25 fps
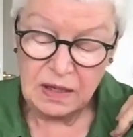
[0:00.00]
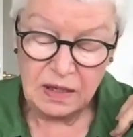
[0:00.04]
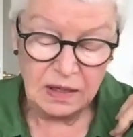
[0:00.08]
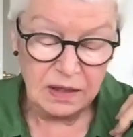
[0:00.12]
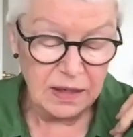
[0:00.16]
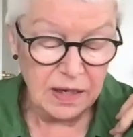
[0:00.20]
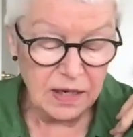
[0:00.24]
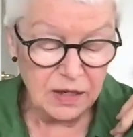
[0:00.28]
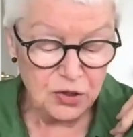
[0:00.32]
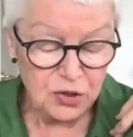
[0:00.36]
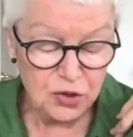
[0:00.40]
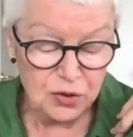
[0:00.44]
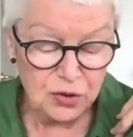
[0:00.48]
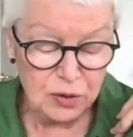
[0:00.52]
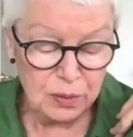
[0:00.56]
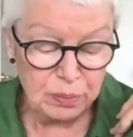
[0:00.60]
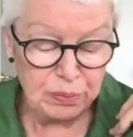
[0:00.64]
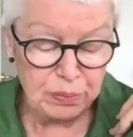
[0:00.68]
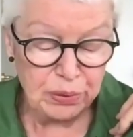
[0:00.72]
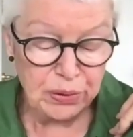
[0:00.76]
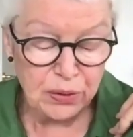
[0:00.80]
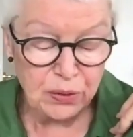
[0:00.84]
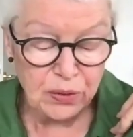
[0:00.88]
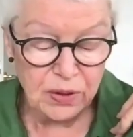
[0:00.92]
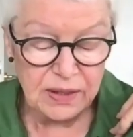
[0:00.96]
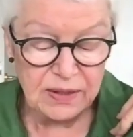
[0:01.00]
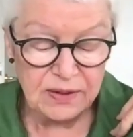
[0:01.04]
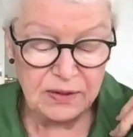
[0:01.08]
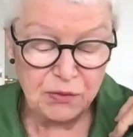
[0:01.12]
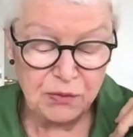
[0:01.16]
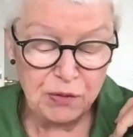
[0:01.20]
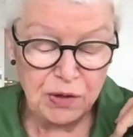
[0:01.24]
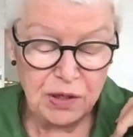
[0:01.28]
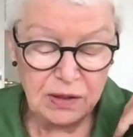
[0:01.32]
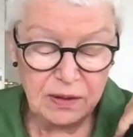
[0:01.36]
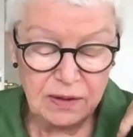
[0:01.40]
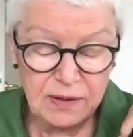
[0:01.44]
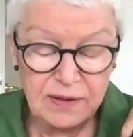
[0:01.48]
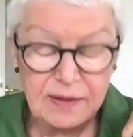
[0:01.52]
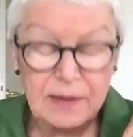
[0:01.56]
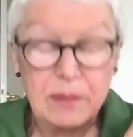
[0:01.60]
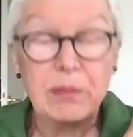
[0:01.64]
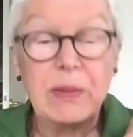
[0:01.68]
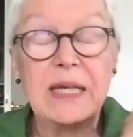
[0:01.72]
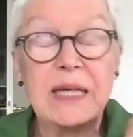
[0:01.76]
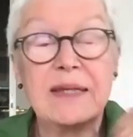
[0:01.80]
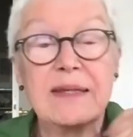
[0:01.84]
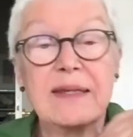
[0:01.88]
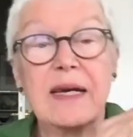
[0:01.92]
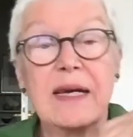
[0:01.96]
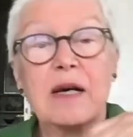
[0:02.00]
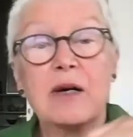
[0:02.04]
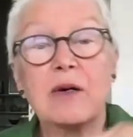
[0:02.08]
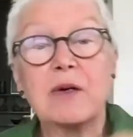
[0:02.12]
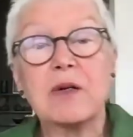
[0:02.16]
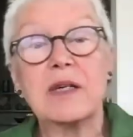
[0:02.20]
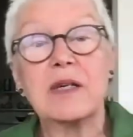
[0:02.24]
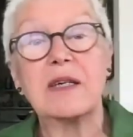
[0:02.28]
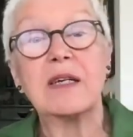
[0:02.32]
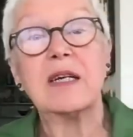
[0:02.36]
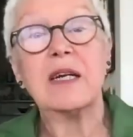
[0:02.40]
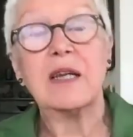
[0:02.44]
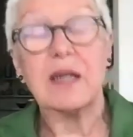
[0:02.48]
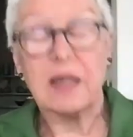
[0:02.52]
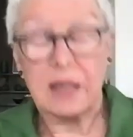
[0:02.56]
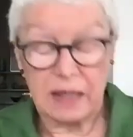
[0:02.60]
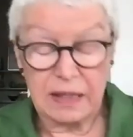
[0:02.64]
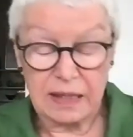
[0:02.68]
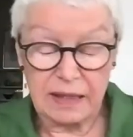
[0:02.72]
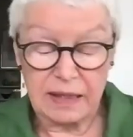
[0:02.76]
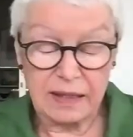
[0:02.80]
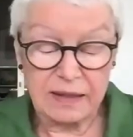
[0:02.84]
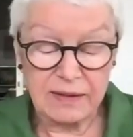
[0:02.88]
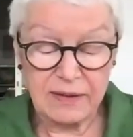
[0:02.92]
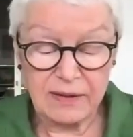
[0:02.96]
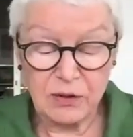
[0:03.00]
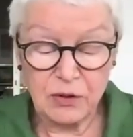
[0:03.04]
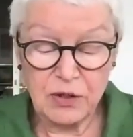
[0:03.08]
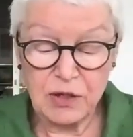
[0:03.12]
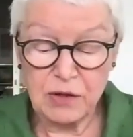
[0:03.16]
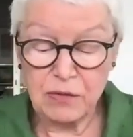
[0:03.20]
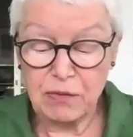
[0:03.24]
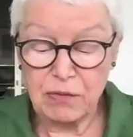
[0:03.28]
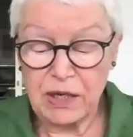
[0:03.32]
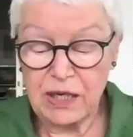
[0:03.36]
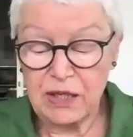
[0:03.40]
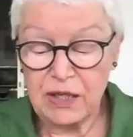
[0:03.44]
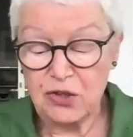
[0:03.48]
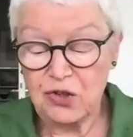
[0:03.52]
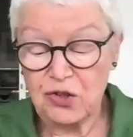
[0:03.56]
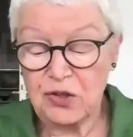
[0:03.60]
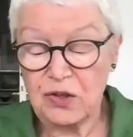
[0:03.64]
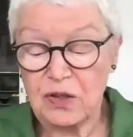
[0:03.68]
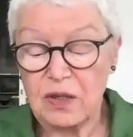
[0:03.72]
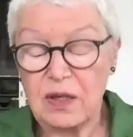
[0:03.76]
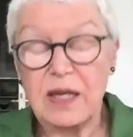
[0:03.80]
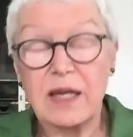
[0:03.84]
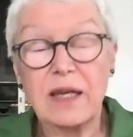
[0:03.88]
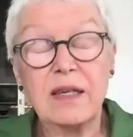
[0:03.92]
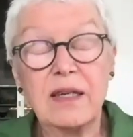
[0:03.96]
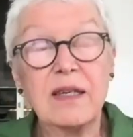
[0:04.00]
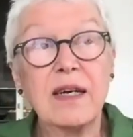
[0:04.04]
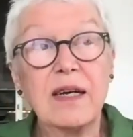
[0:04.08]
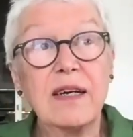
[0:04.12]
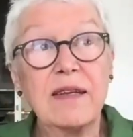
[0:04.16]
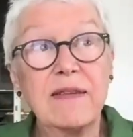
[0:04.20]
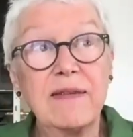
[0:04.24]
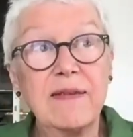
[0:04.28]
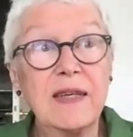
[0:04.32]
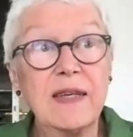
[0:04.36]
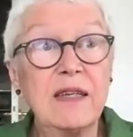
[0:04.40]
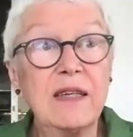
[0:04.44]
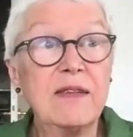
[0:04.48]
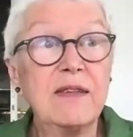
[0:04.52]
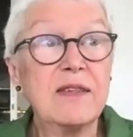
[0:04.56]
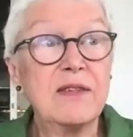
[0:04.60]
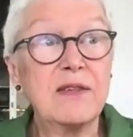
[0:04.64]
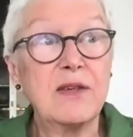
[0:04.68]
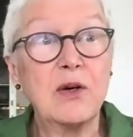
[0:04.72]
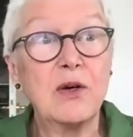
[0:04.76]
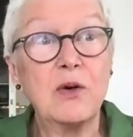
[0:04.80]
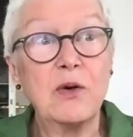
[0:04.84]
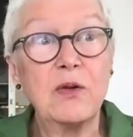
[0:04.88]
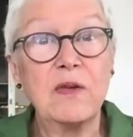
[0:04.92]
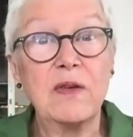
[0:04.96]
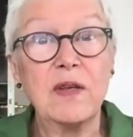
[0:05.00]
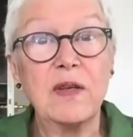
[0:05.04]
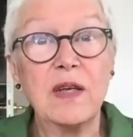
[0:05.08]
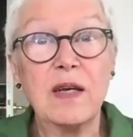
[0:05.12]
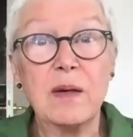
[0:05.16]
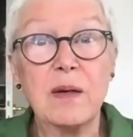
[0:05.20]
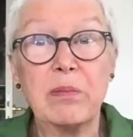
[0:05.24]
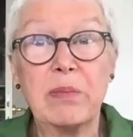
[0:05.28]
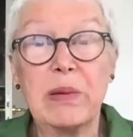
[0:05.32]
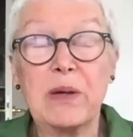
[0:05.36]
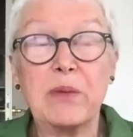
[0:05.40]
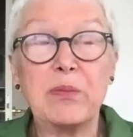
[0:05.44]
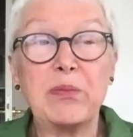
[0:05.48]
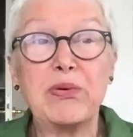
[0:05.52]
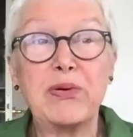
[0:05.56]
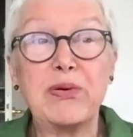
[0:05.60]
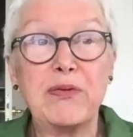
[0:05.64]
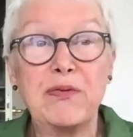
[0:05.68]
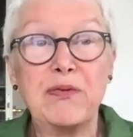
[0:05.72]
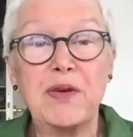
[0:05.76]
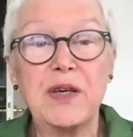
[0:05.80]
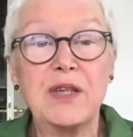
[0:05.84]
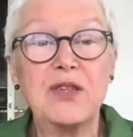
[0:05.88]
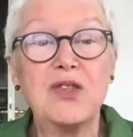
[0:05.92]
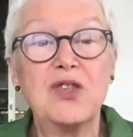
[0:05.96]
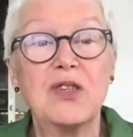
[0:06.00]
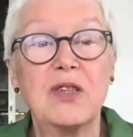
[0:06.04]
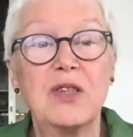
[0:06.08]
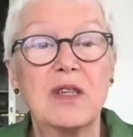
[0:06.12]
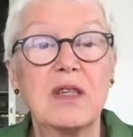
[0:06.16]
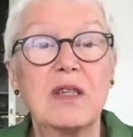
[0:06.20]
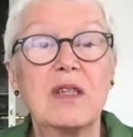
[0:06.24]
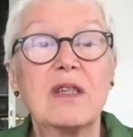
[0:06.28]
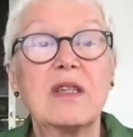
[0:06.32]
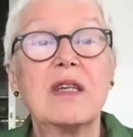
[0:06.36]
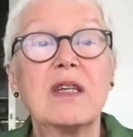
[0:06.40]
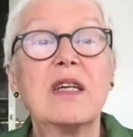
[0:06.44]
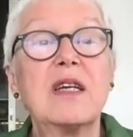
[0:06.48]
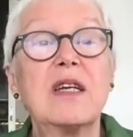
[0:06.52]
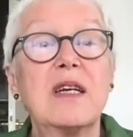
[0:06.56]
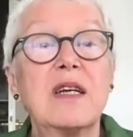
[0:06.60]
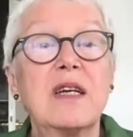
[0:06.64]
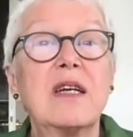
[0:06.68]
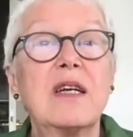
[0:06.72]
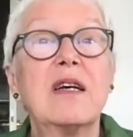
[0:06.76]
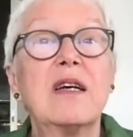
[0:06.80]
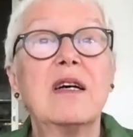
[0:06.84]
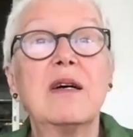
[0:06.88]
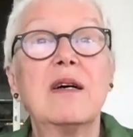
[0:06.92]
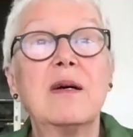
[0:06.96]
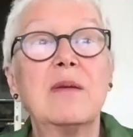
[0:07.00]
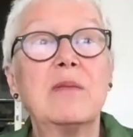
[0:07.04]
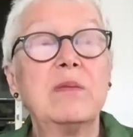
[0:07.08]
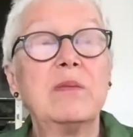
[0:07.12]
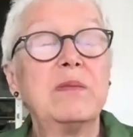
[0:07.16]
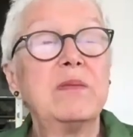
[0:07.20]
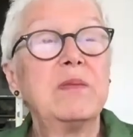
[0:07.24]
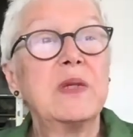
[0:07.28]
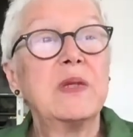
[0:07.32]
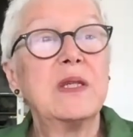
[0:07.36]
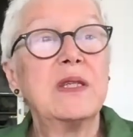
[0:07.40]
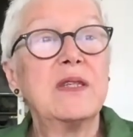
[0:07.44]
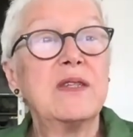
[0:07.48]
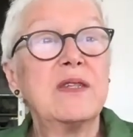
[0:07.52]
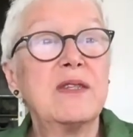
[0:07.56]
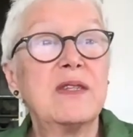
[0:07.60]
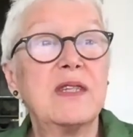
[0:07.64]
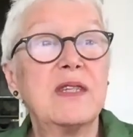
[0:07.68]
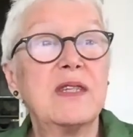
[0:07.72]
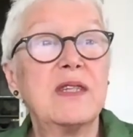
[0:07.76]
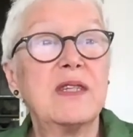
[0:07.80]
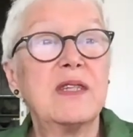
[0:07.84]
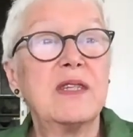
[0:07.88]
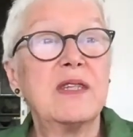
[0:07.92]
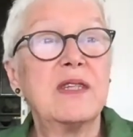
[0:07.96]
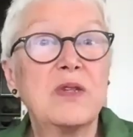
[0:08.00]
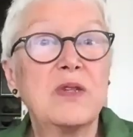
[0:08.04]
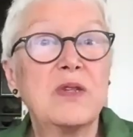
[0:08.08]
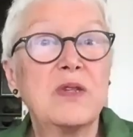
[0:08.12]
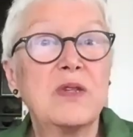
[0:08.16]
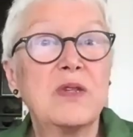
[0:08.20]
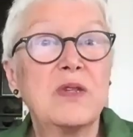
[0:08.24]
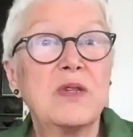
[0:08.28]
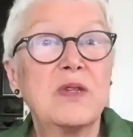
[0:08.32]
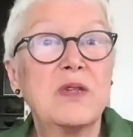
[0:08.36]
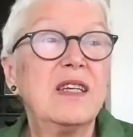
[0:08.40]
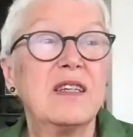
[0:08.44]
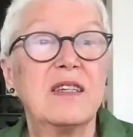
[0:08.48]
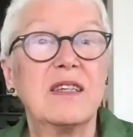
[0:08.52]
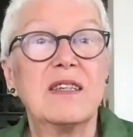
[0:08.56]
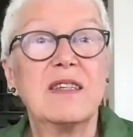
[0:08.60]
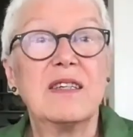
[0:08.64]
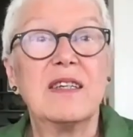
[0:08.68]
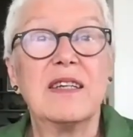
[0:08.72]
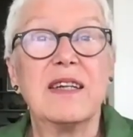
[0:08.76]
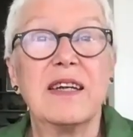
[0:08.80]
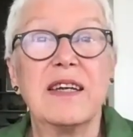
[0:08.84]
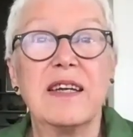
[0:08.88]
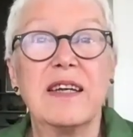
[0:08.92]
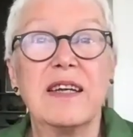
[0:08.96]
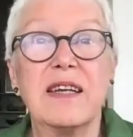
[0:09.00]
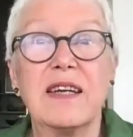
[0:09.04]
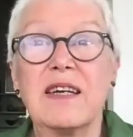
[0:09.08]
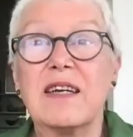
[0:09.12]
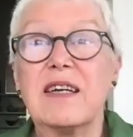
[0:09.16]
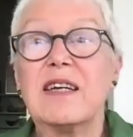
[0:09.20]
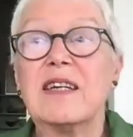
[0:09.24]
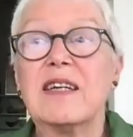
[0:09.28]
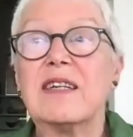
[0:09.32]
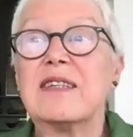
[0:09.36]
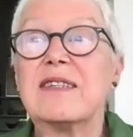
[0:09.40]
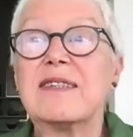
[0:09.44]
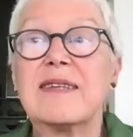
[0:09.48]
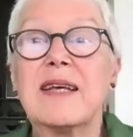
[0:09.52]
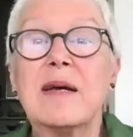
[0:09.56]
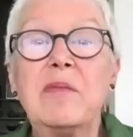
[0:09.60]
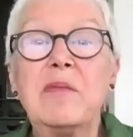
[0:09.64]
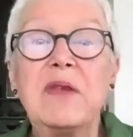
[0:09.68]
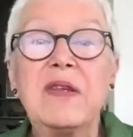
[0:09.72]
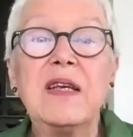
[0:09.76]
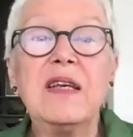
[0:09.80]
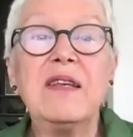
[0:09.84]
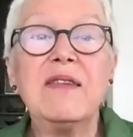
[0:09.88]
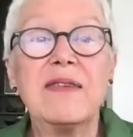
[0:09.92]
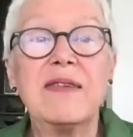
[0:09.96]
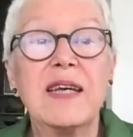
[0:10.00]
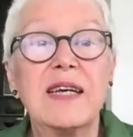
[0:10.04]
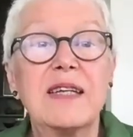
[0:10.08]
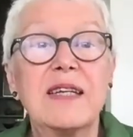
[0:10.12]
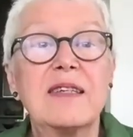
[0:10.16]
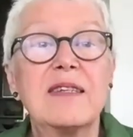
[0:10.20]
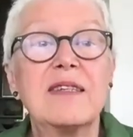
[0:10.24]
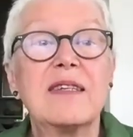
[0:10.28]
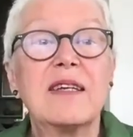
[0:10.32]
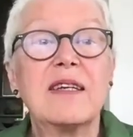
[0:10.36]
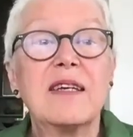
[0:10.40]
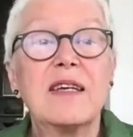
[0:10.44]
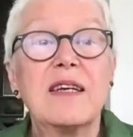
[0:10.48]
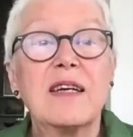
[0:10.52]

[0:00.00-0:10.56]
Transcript: national pro-Israelism as our exoneration. And I think this whole thing about profession is interesting here, like something that